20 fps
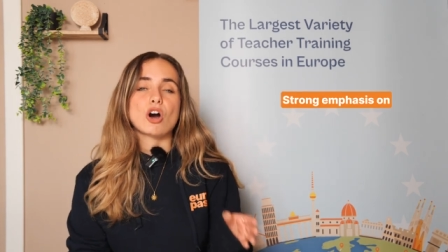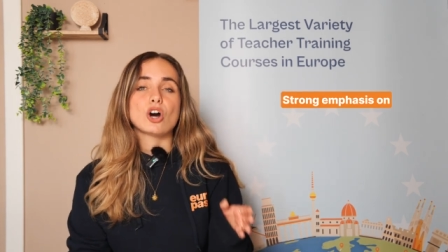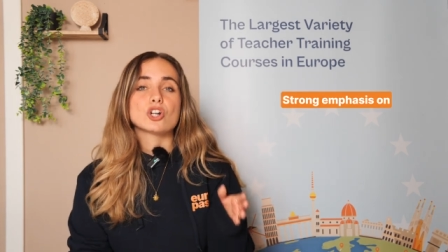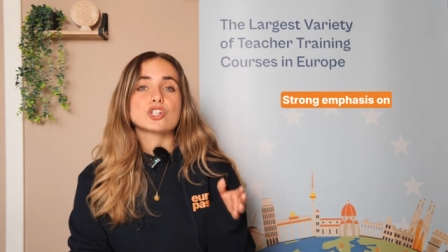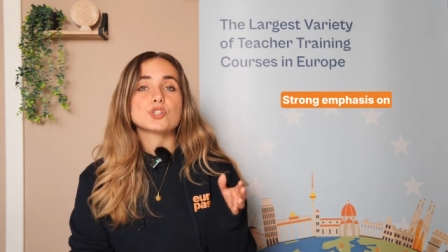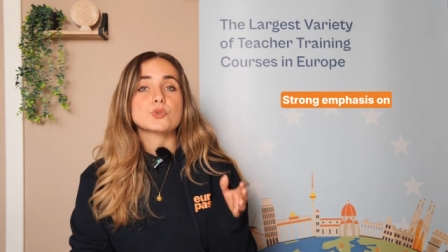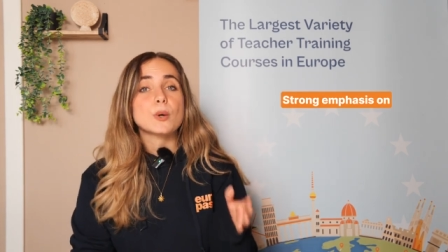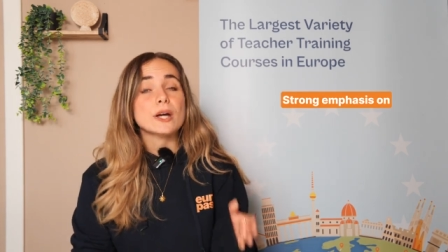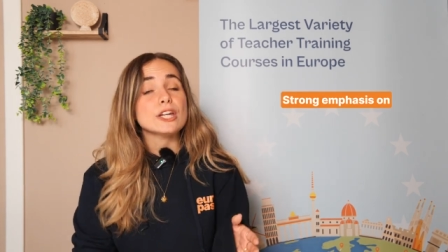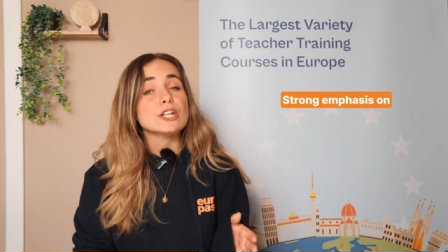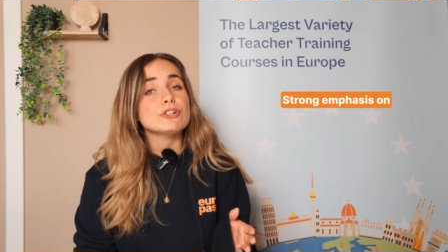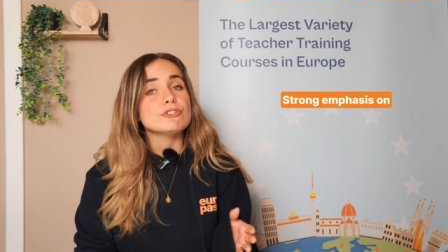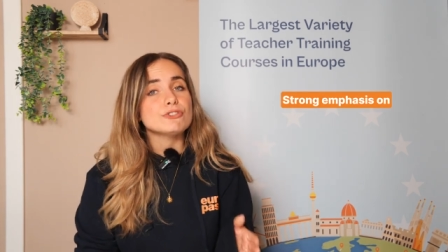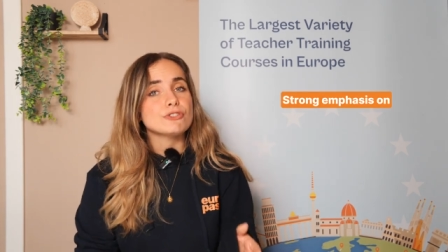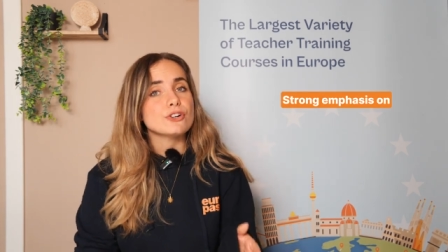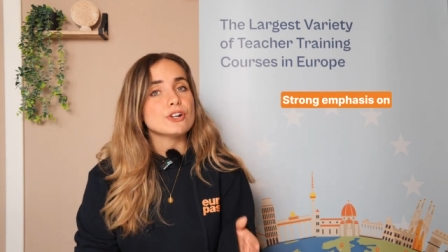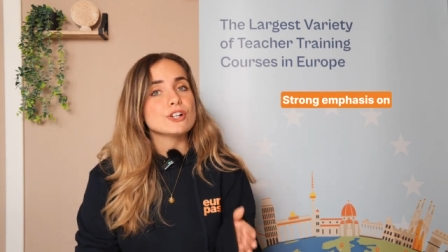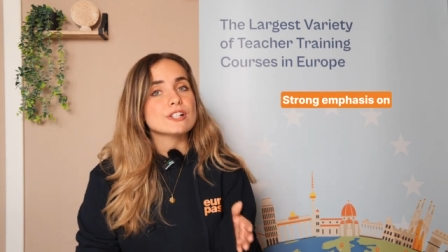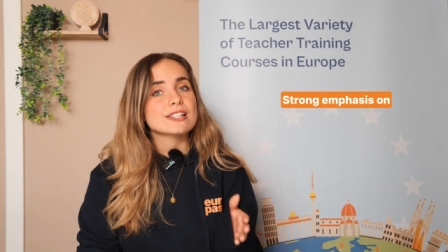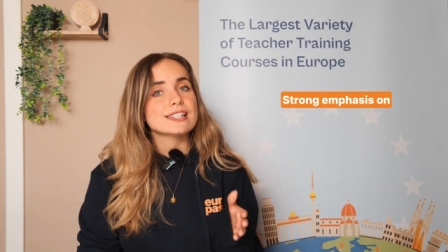on
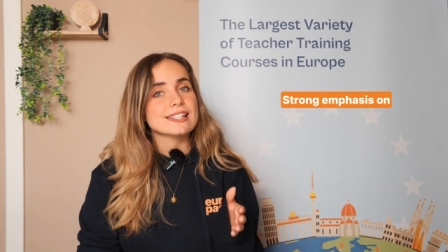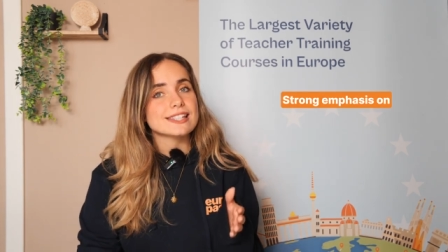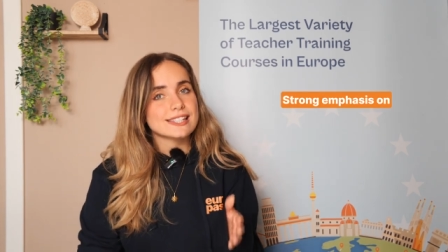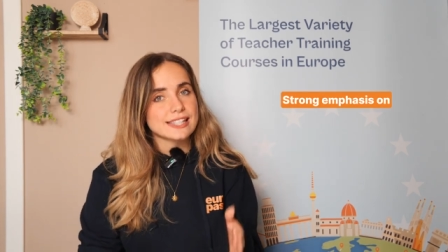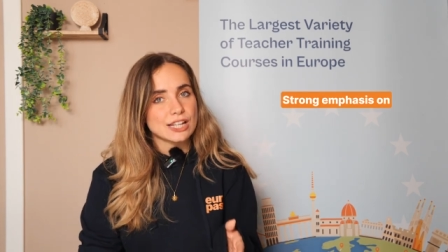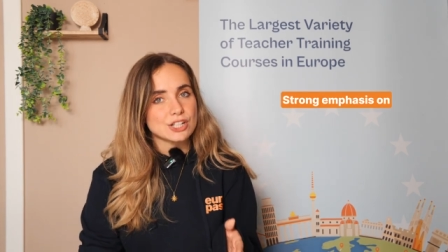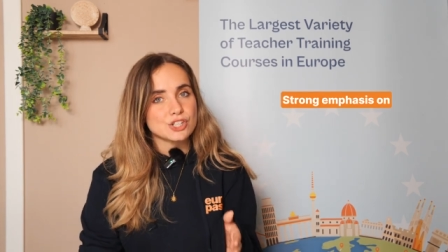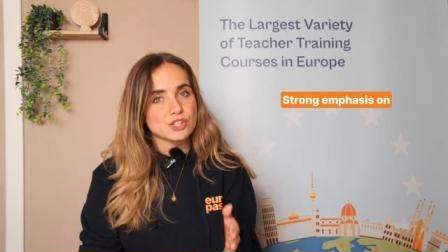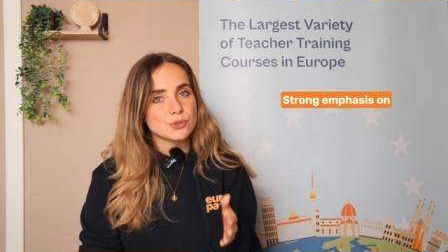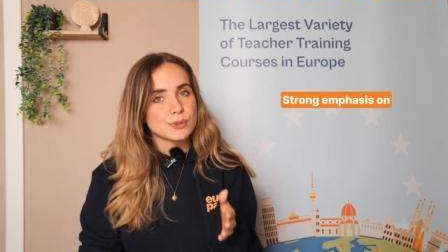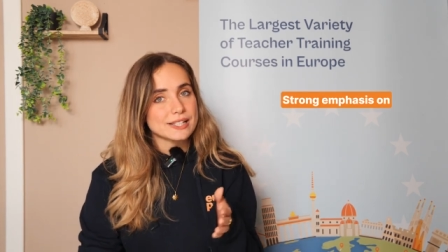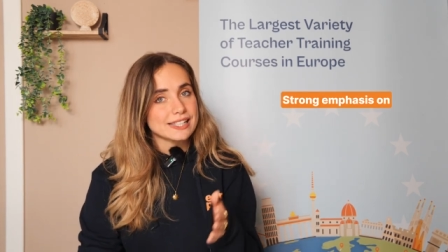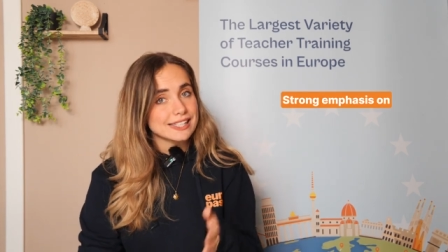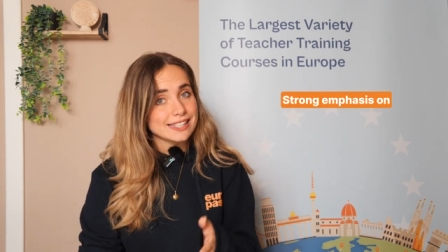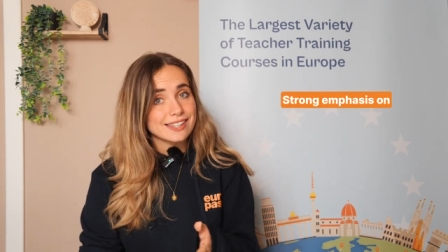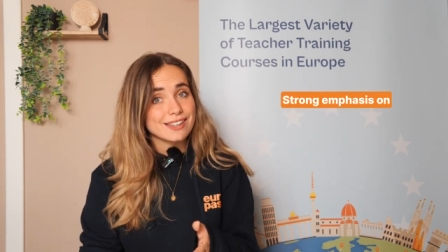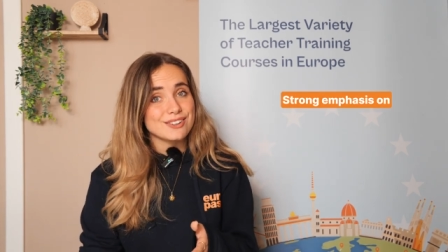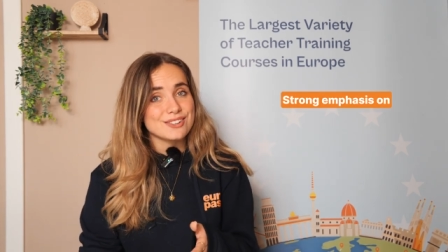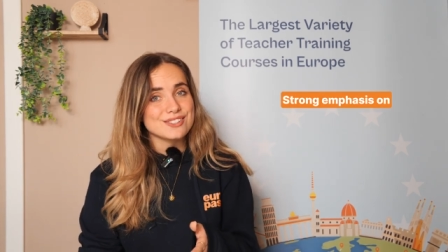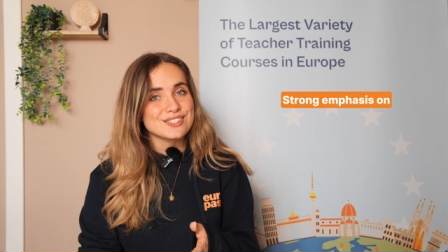21st century
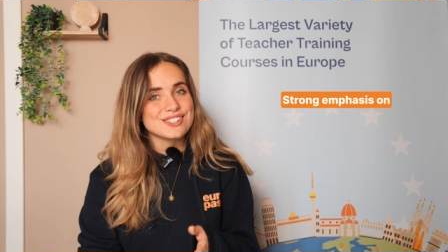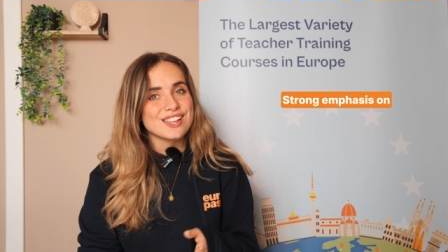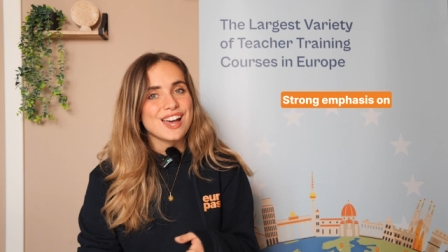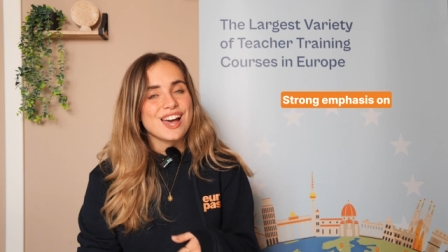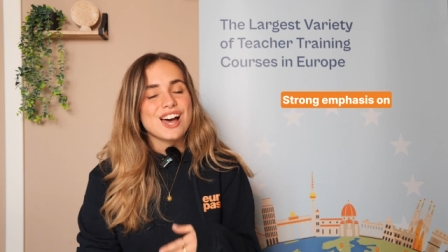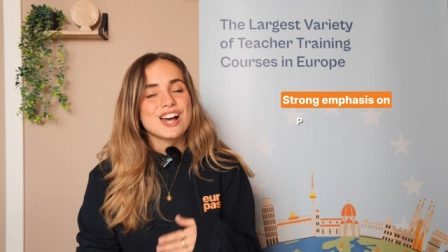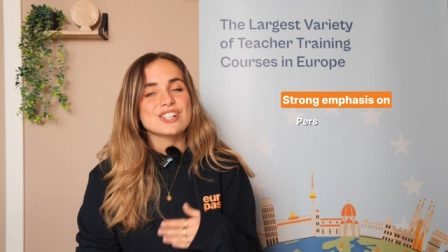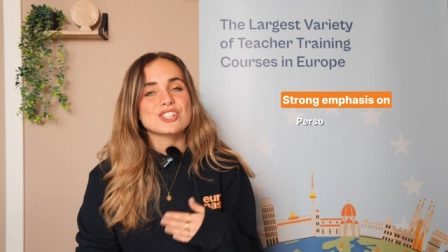skills